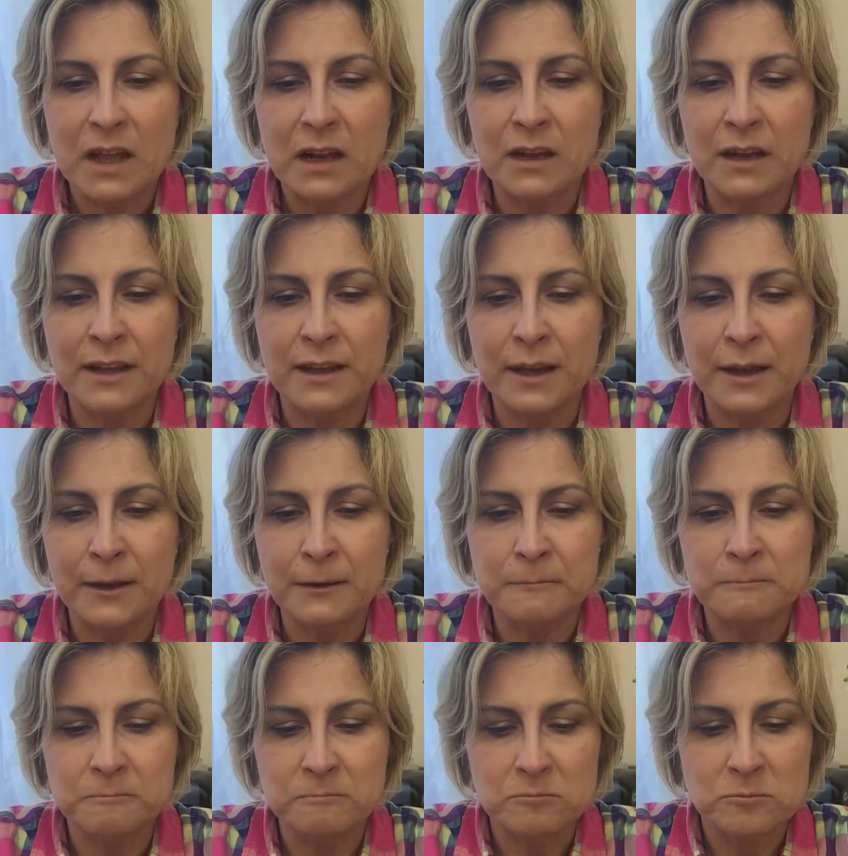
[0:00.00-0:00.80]
lick
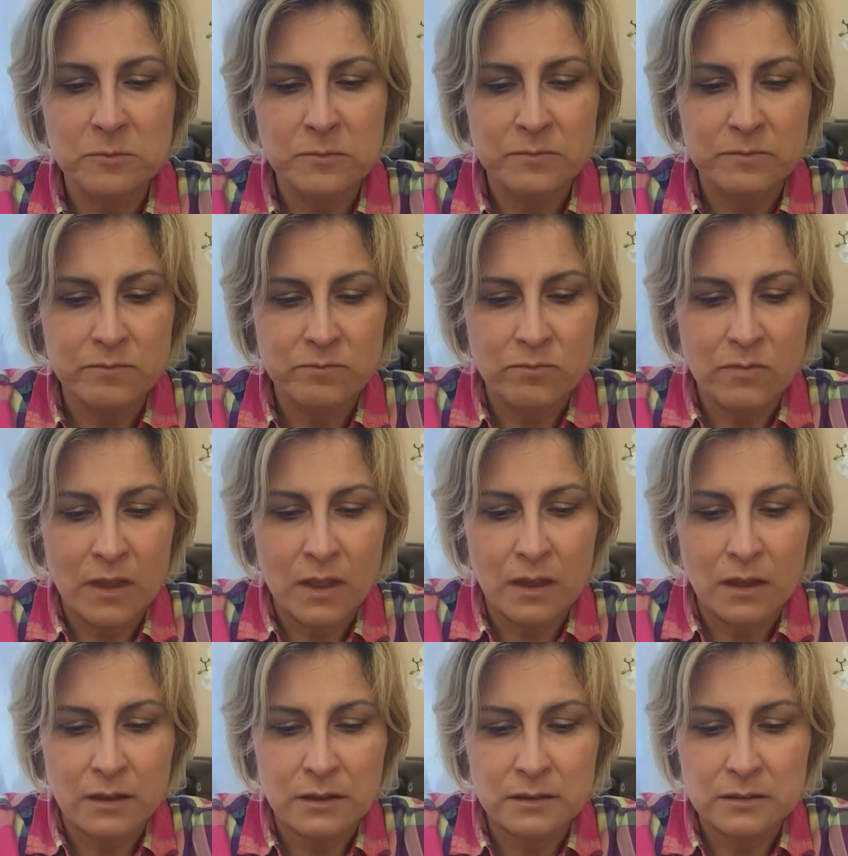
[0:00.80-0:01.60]
it,
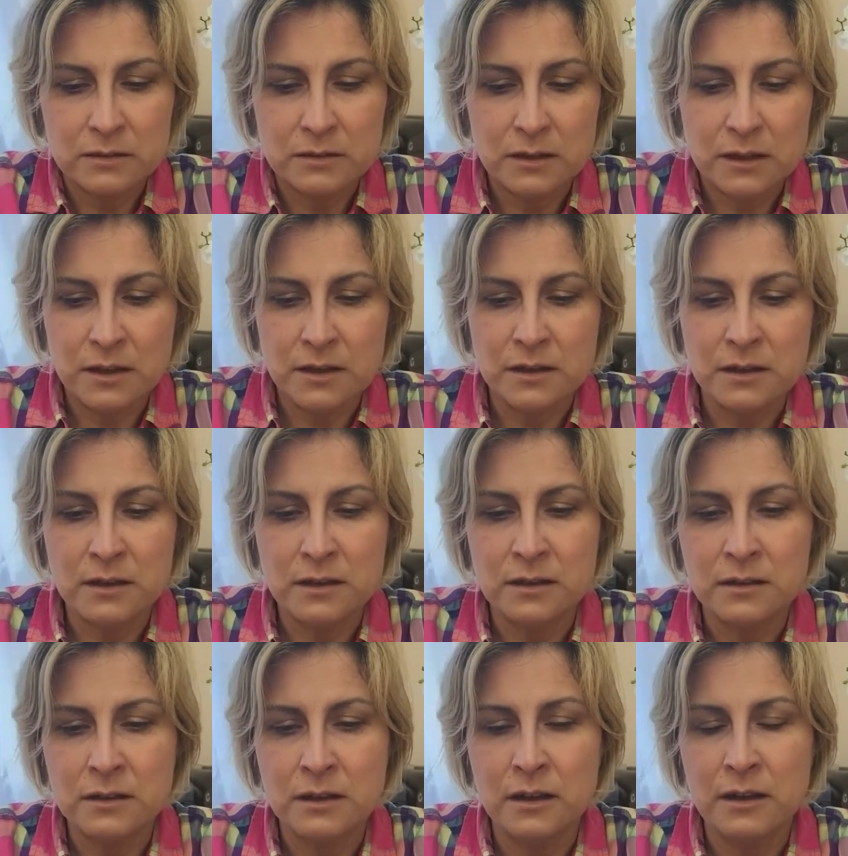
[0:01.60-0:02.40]

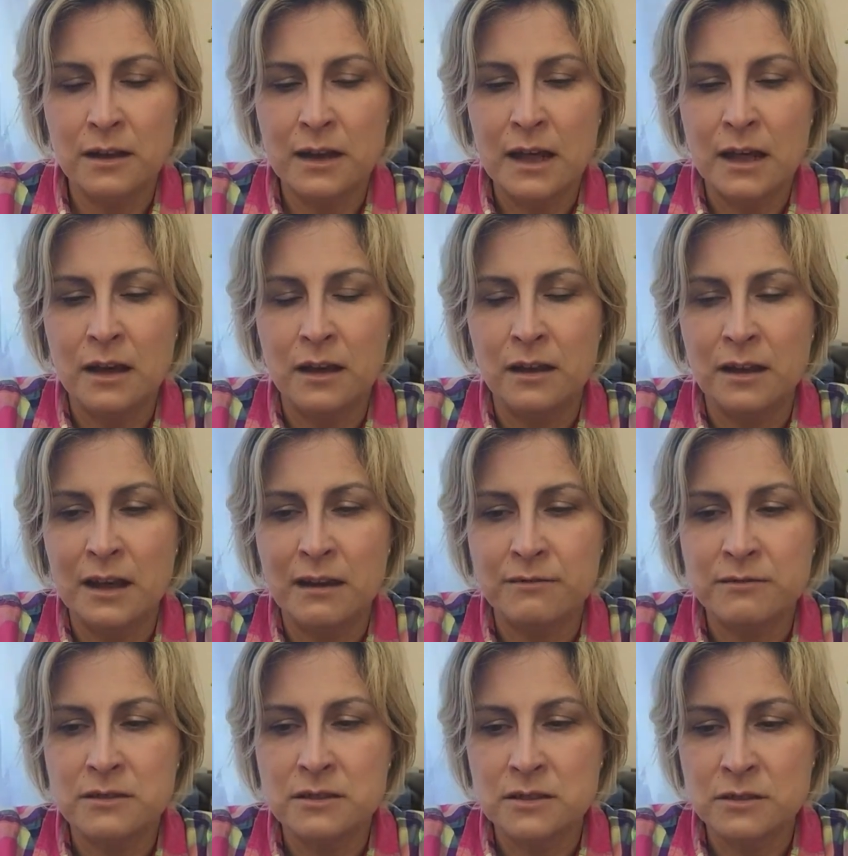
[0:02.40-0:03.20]
then a
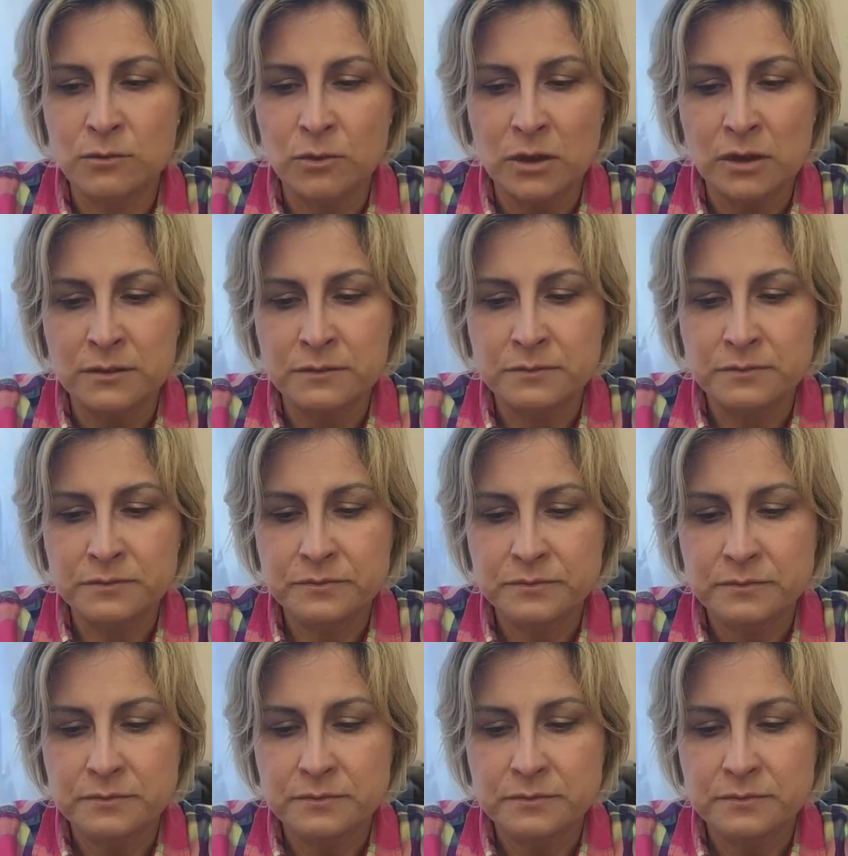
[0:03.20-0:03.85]
lavender one,